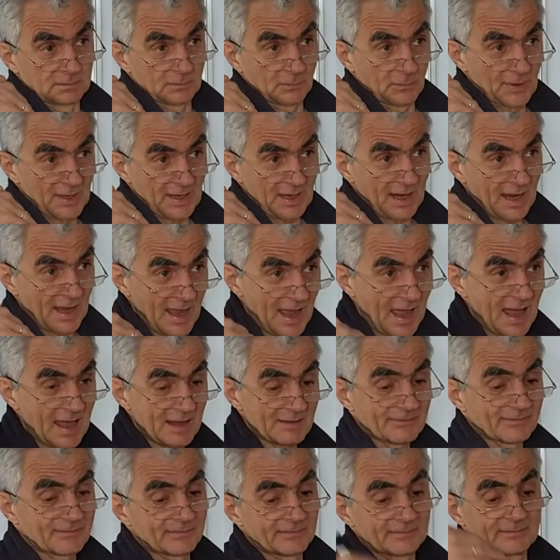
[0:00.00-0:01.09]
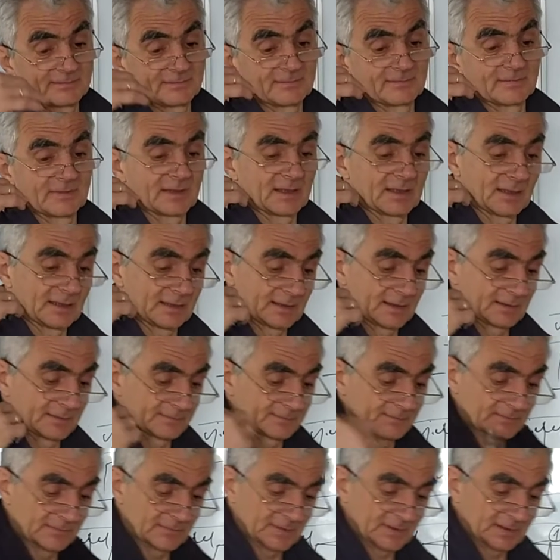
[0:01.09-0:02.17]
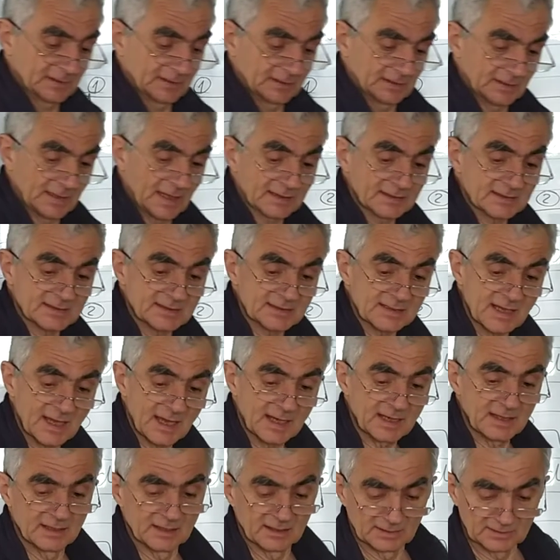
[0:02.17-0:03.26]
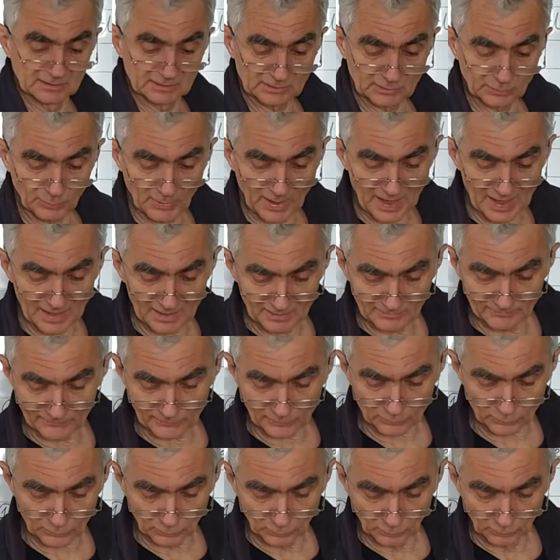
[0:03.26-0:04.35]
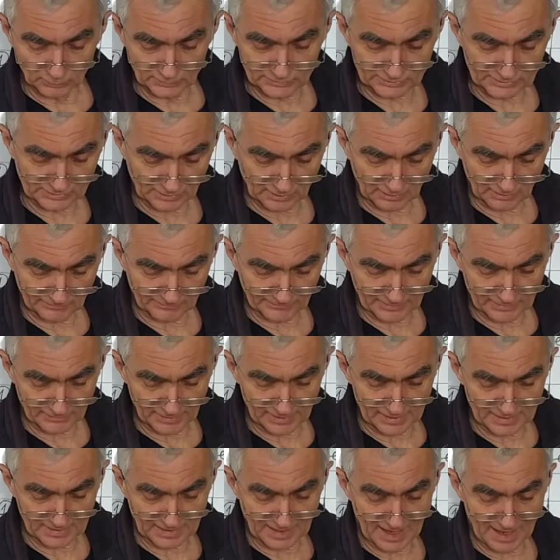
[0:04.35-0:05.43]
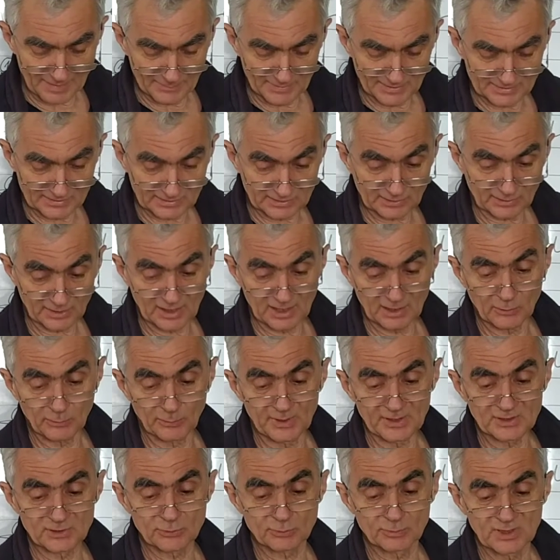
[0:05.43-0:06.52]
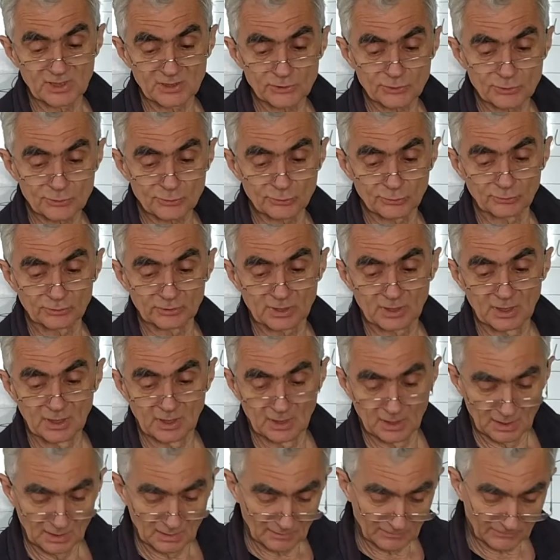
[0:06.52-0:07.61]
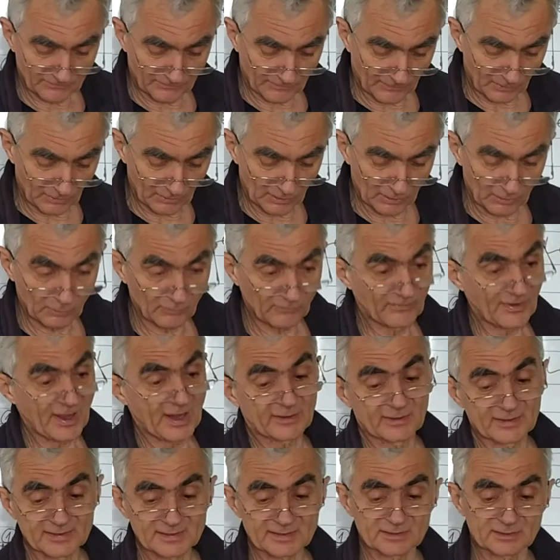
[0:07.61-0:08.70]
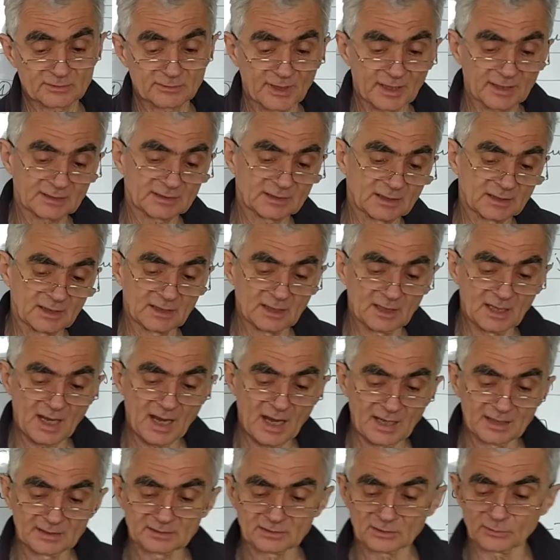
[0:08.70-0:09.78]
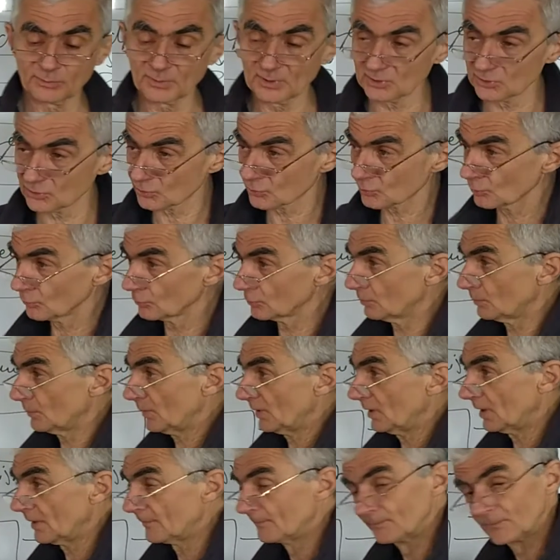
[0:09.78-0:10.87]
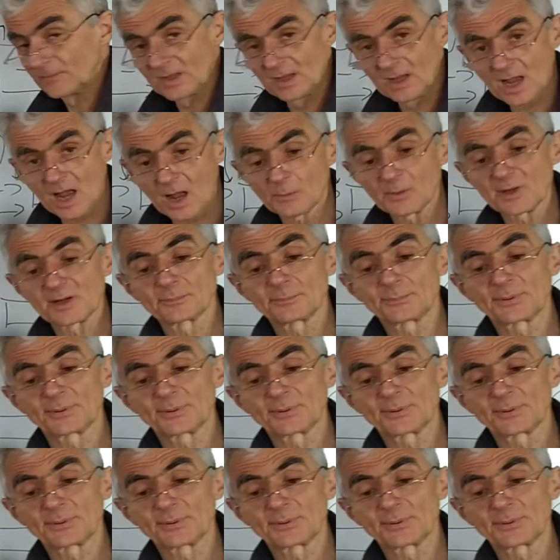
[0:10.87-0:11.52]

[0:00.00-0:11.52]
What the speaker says: we have, let's say, 12 rules of green chemistry which we should follow very strictly and which should be our